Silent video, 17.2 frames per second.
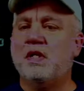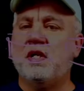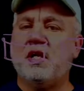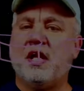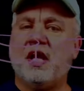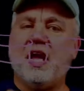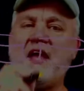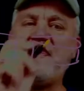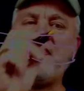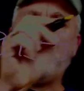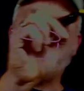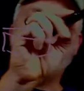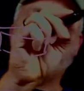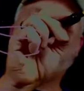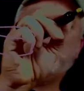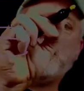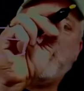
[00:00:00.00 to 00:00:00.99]
And then
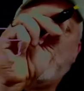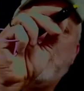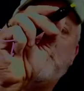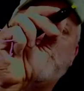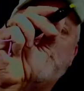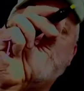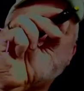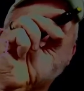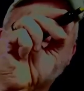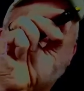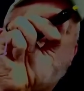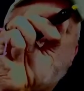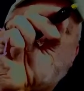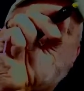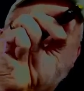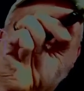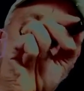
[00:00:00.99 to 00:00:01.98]
we're going to have this
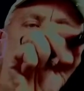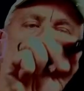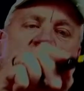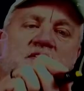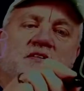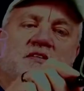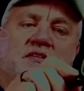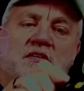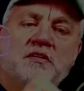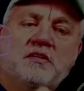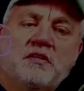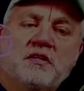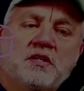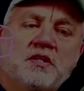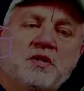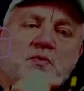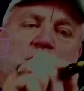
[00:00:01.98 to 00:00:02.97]
side,
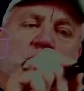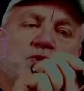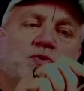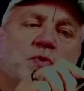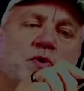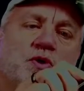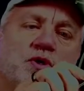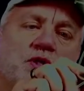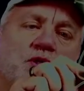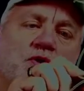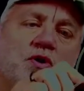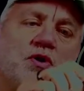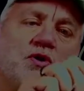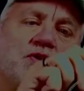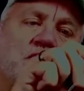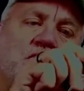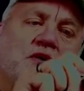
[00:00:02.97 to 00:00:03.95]
which we're going to
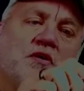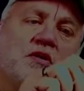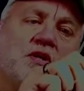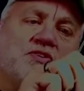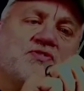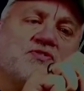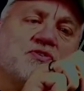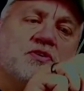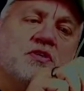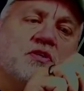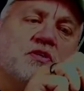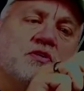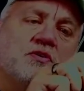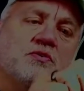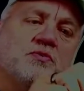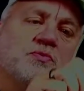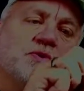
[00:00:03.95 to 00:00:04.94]
call the cluster
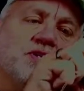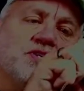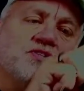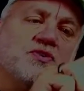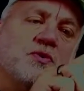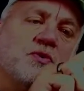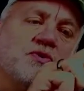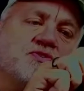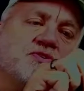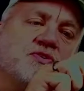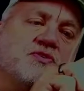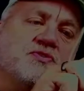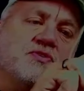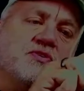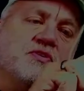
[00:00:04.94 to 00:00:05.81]
resources.